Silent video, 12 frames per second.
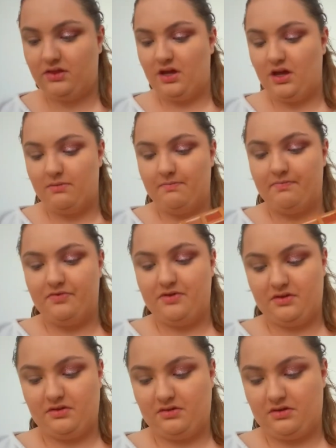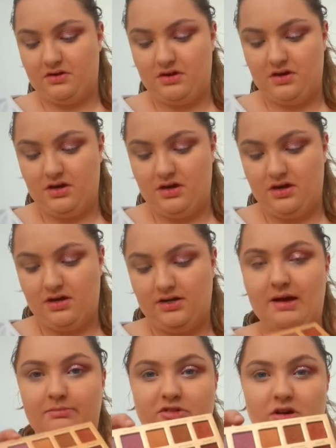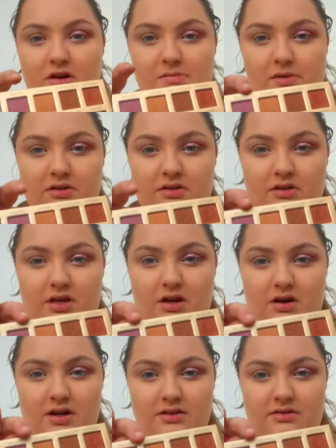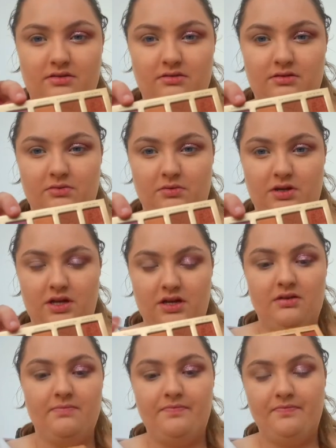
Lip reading: Nap Time under the eyes, this one here.